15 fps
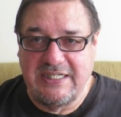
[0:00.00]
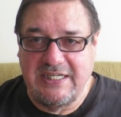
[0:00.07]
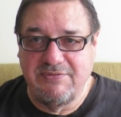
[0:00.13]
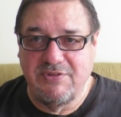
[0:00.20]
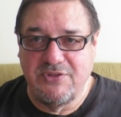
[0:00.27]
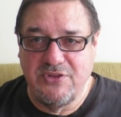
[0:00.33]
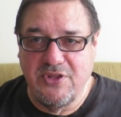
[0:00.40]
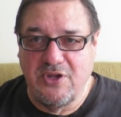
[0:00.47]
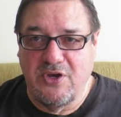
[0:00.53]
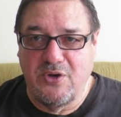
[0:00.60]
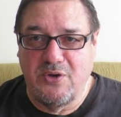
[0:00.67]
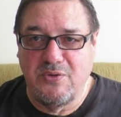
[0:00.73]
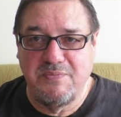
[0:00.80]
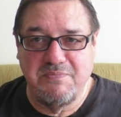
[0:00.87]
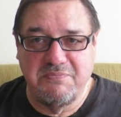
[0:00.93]
even
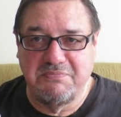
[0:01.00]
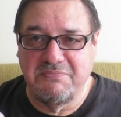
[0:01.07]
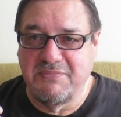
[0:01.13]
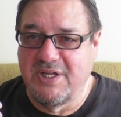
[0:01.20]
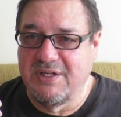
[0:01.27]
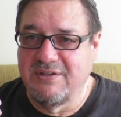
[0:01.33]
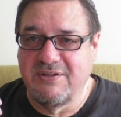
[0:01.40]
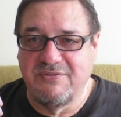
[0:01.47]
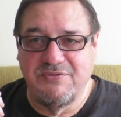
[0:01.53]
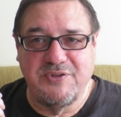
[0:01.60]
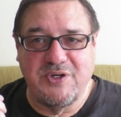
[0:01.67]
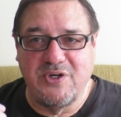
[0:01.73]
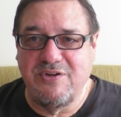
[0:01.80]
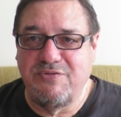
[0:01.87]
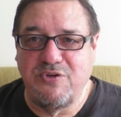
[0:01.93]
though
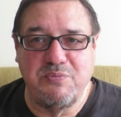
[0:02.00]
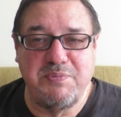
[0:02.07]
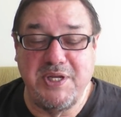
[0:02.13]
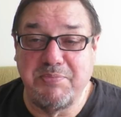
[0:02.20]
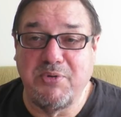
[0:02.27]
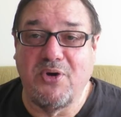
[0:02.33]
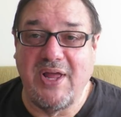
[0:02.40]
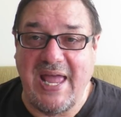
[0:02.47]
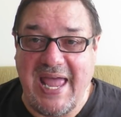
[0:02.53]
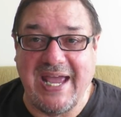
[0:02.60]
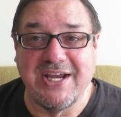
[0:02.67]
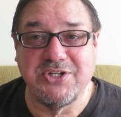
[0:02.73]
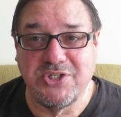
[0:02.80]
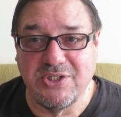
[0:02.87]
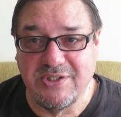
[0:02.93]
very few people
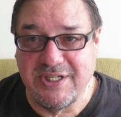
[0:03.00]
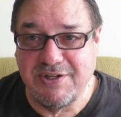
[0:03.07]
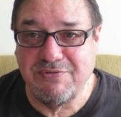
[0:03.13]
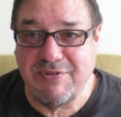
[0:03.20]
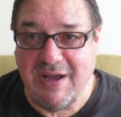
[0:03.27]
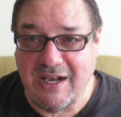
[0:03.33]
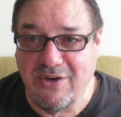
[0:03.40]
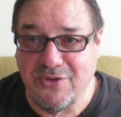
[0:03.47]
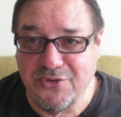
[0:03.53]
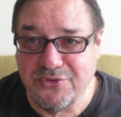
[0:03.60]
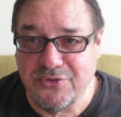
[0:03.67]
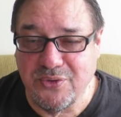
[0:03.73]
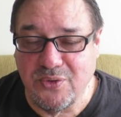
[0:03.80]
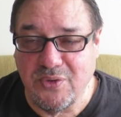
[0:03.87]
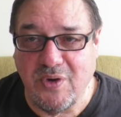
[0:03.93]
actually follow
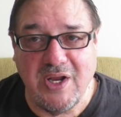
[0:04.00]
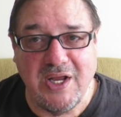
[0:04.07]
through.